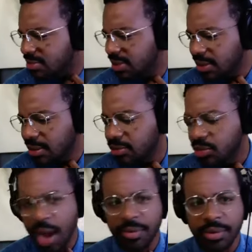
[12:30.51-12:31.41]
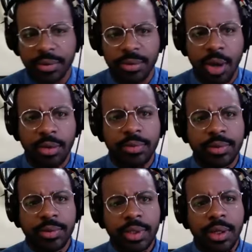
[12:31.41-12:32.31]
You know, I've traveled all over
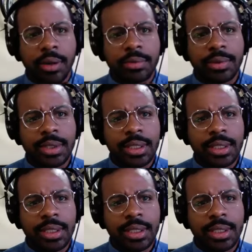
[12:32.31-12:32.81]
the world